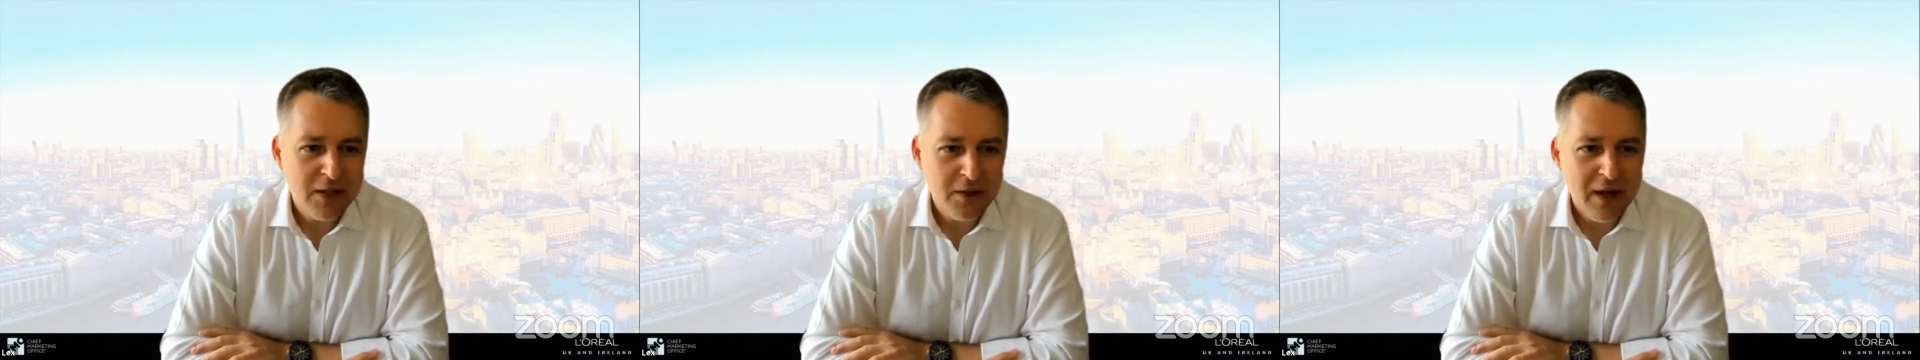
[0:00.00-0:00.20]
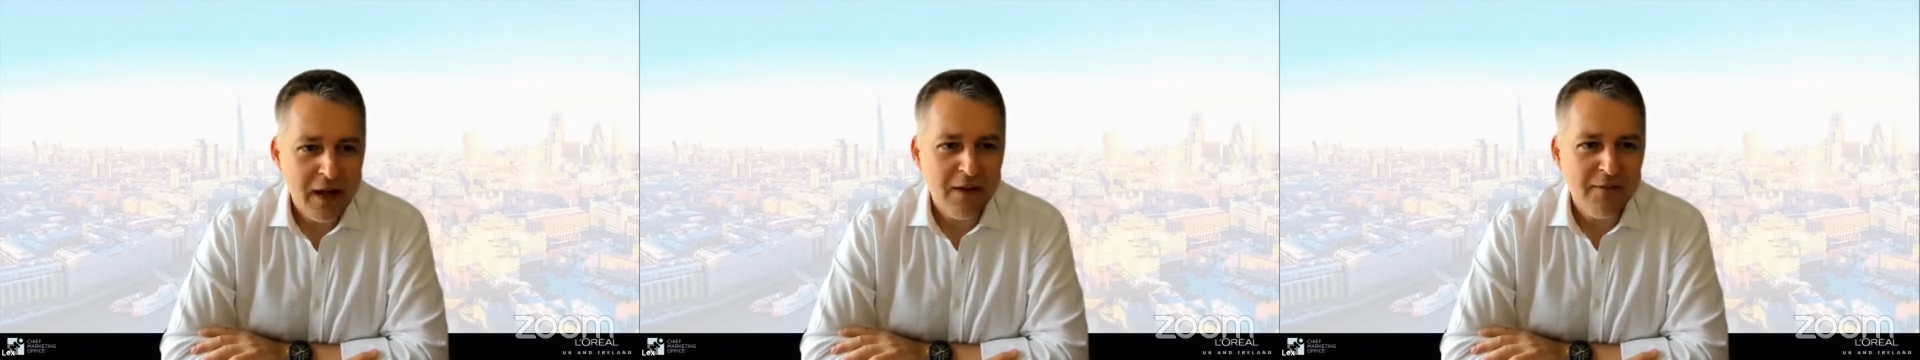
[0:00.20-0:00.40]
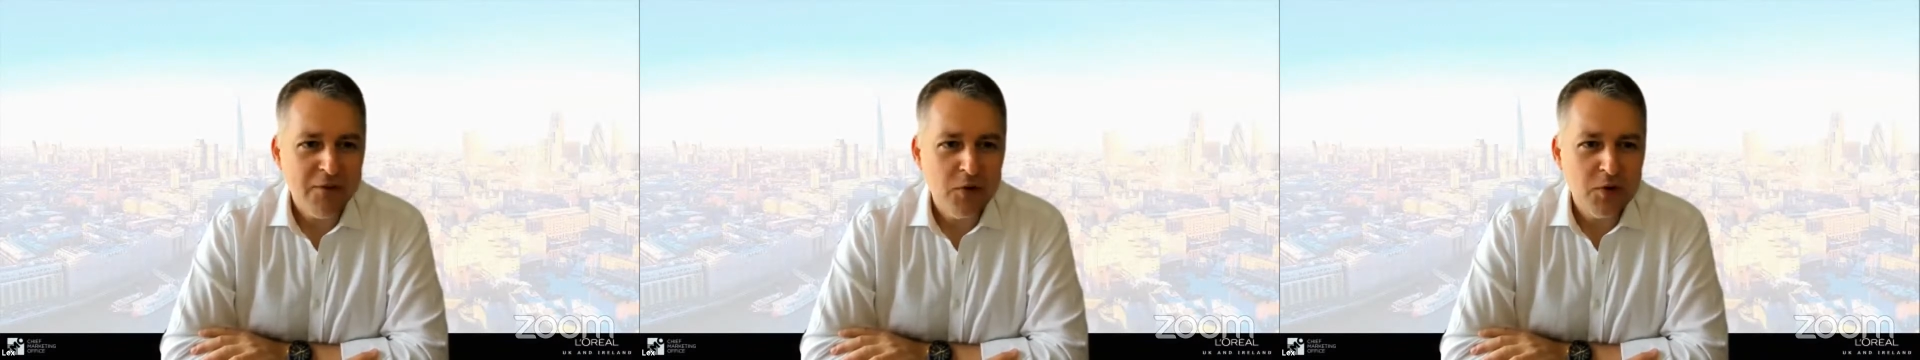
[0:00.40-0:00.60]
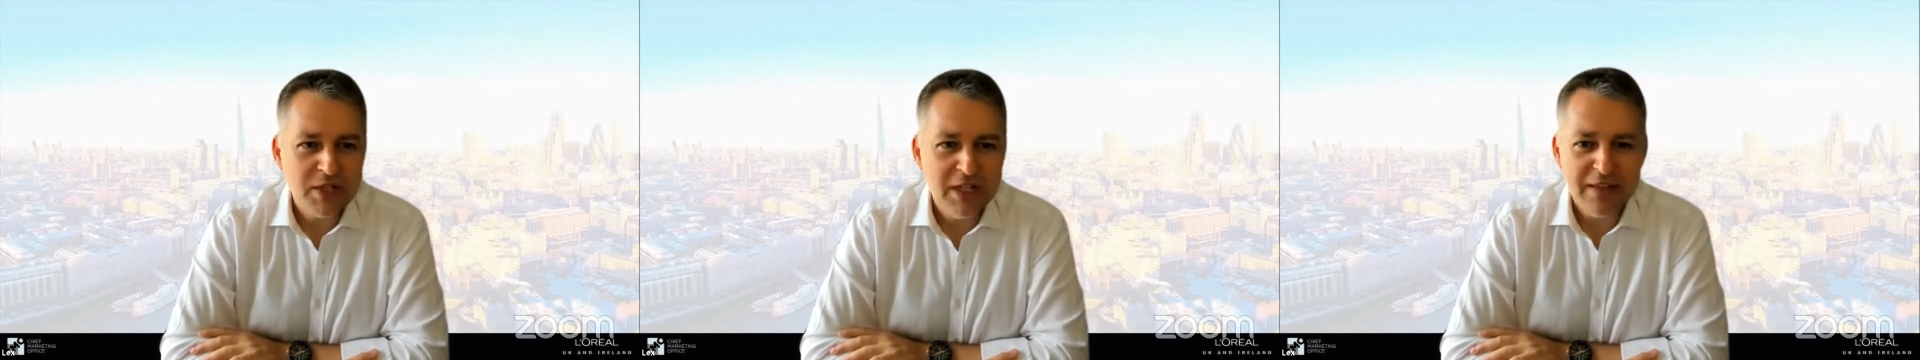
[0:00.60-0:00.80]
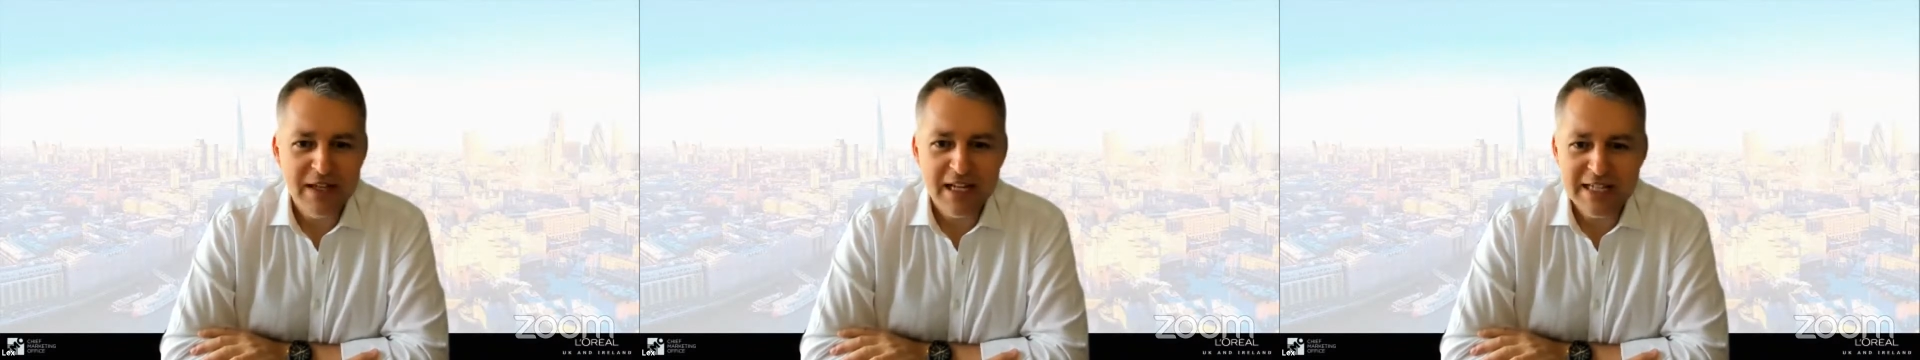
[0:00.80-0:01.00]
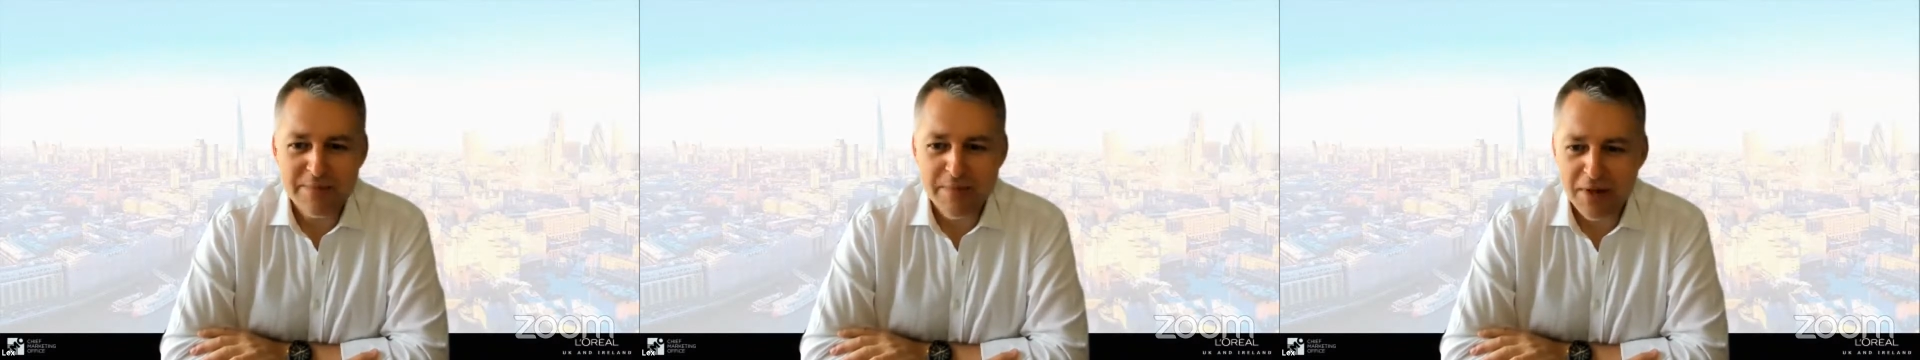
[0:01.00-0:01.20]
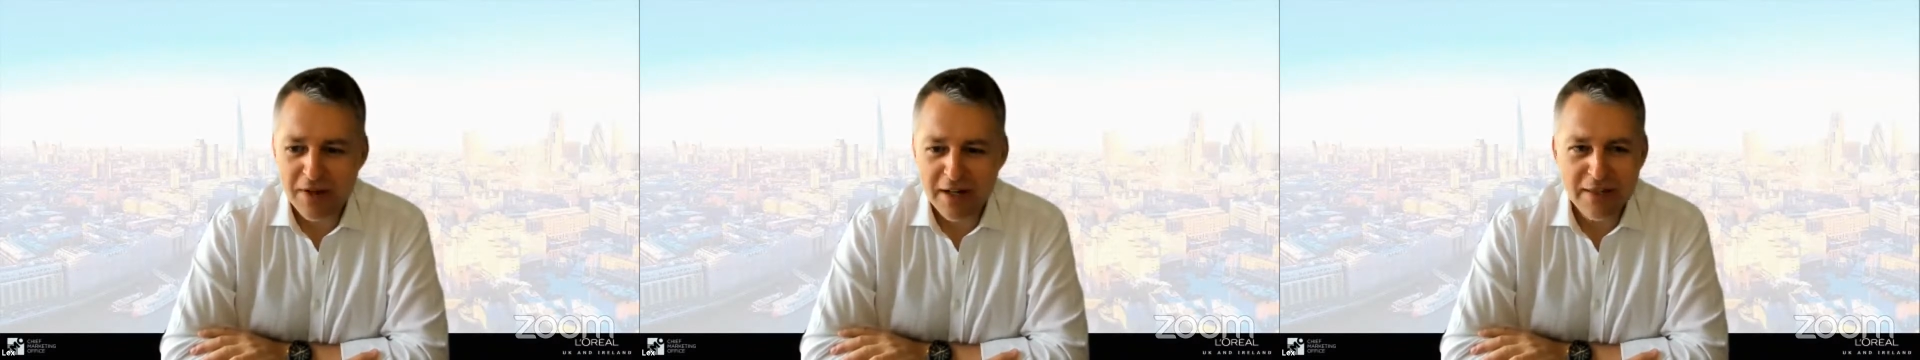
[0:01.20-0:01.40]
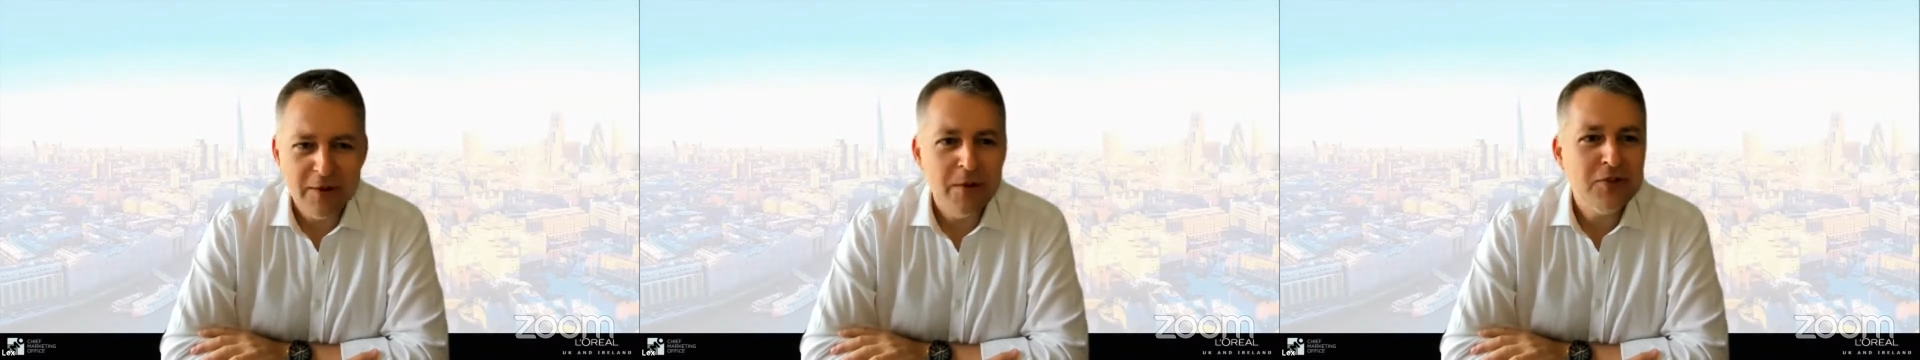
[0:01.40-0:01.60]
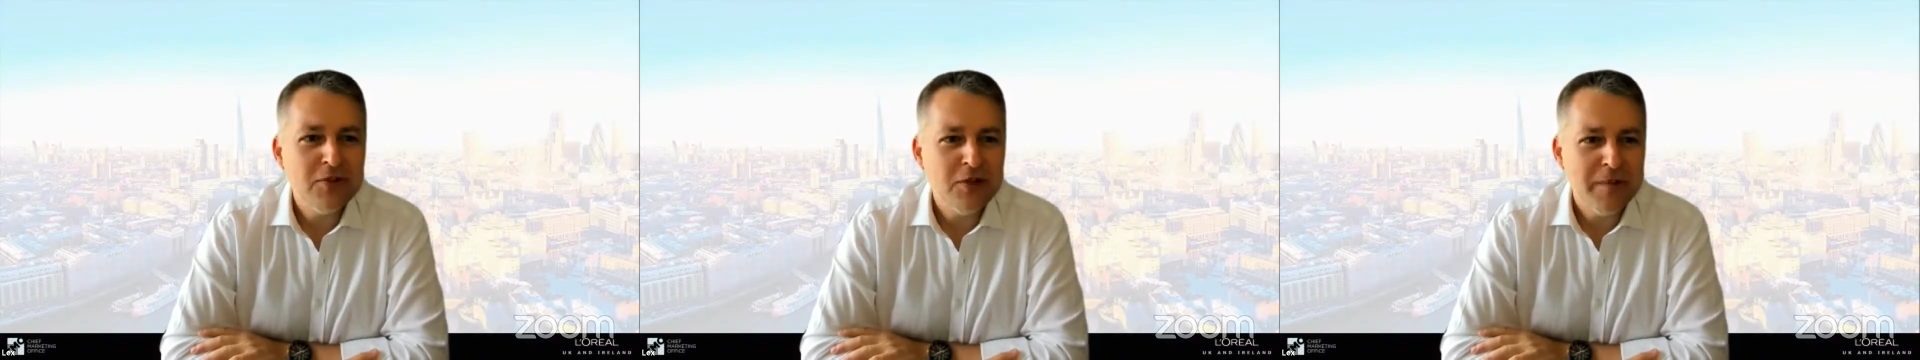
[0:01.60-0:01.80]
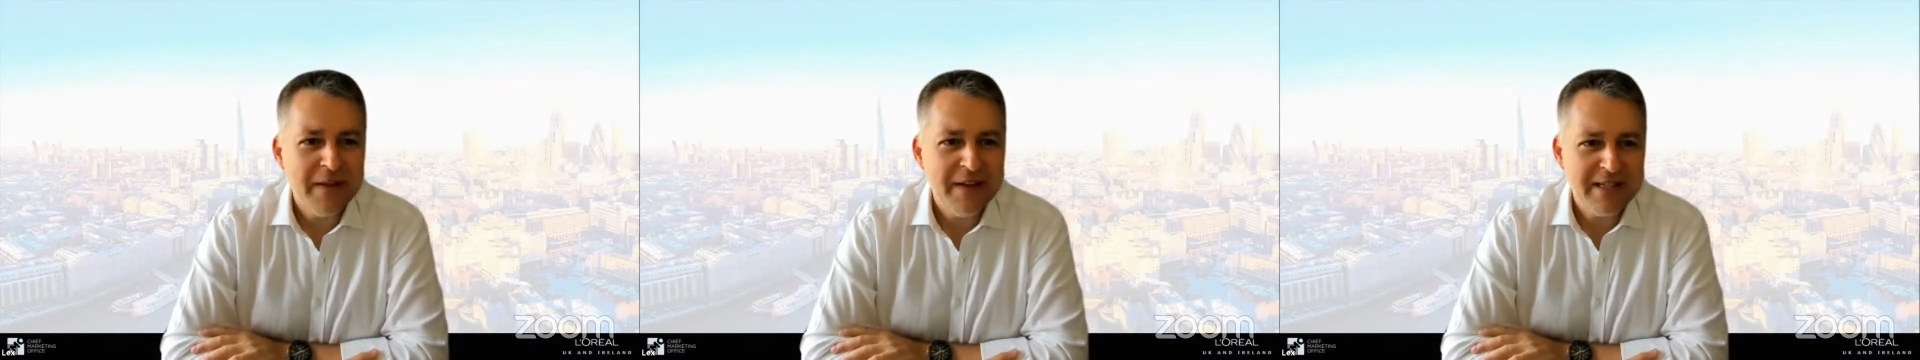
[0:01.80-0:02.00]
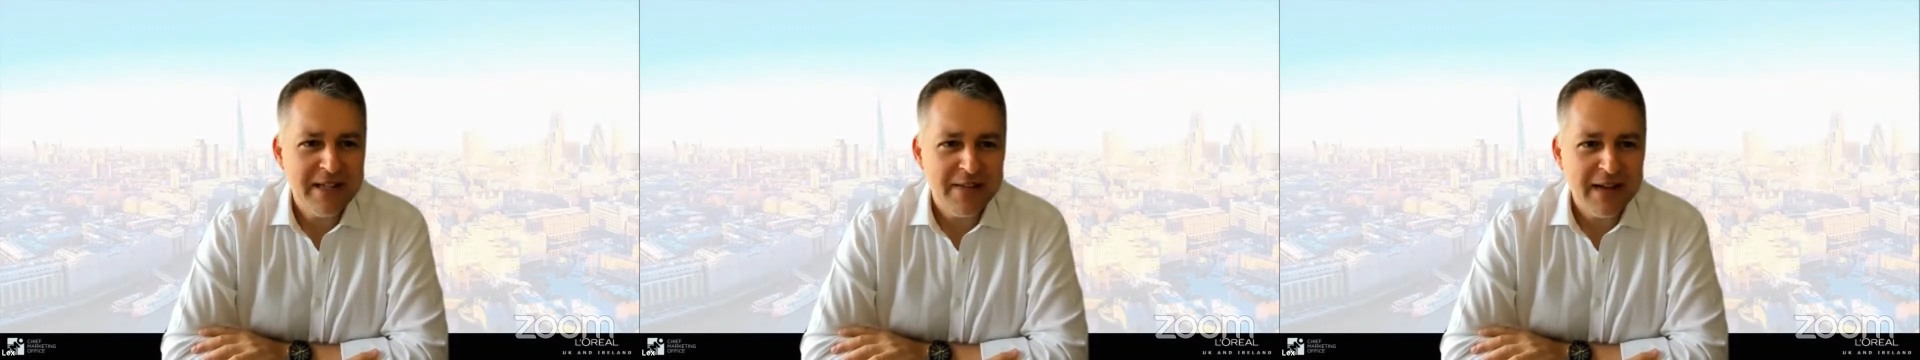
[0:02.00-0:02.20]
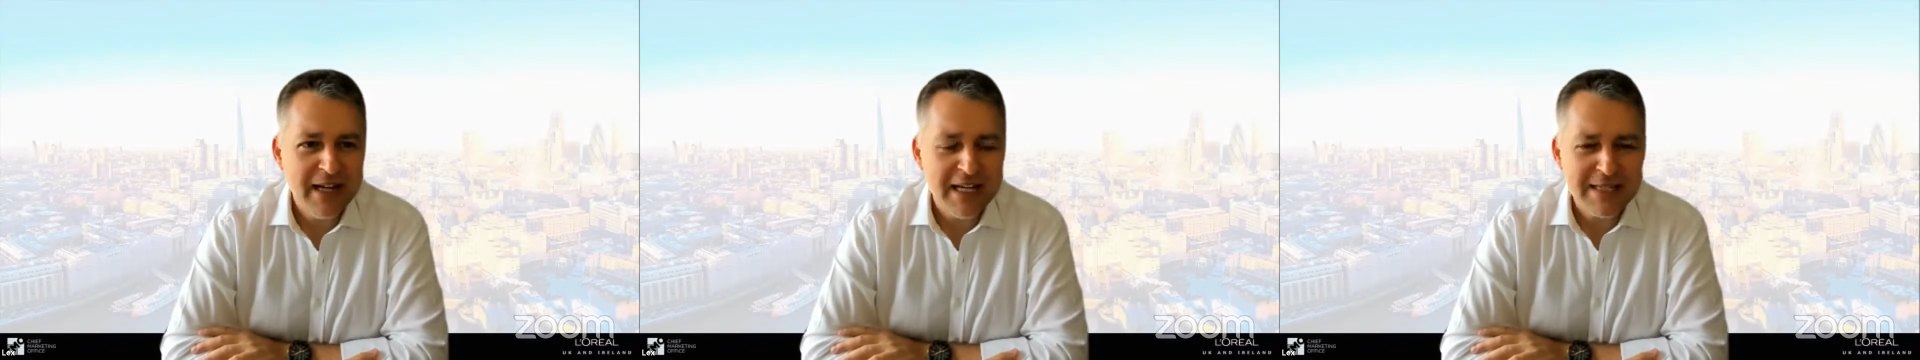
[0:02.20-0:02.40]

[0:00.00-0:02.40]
Unfortunately, I think we were talking about this the other day,